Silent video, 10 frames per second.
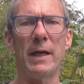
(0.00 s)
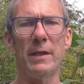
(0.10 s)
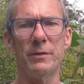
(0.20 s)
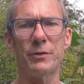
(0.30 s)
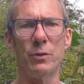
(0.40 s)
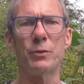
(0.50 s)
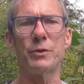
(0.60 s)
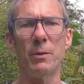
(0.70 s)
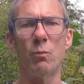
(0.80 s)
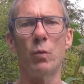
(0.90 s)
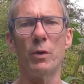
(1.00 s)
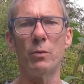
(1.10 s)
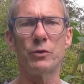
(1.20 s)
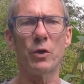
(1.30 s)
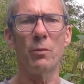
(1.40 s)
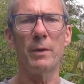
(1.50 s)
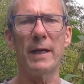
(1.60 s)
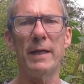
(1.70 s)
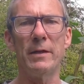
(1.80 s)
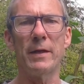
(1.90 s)
and so some will
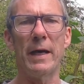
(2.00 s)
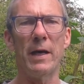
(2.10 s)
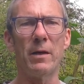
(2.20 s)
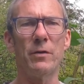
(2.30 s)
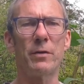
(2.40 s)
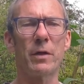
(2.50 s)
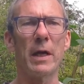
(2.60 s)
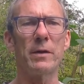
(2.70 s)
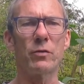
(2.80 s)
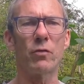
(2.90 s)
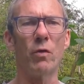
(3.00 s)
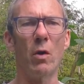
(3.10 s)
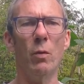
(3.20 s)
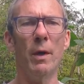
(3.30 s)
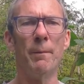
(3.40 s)
germinate and grow.